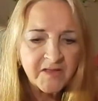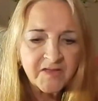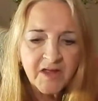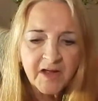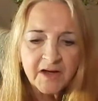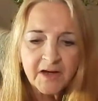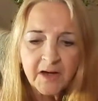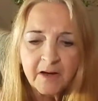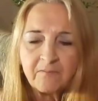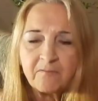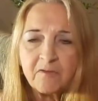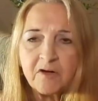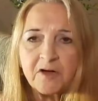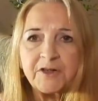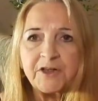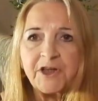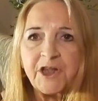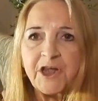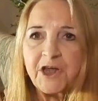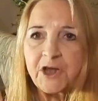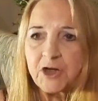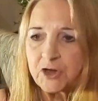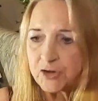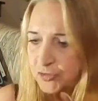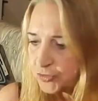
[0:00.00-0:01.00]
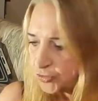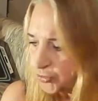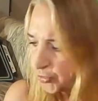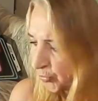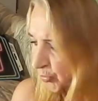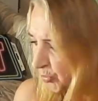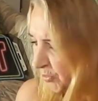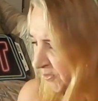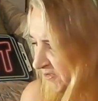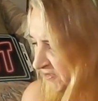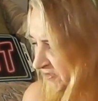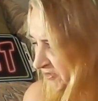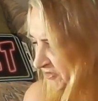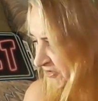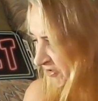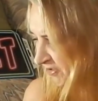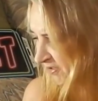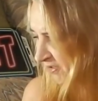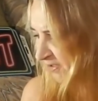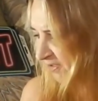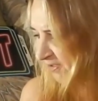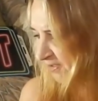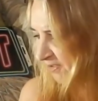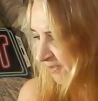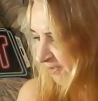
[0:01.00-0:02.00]
that I really enjoy
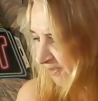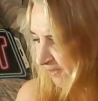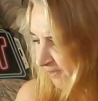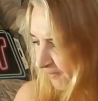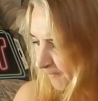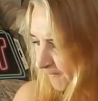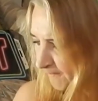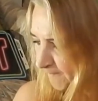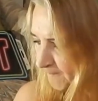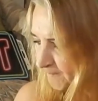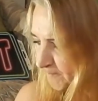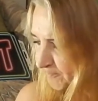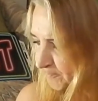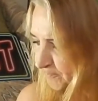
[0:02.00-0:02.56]
tea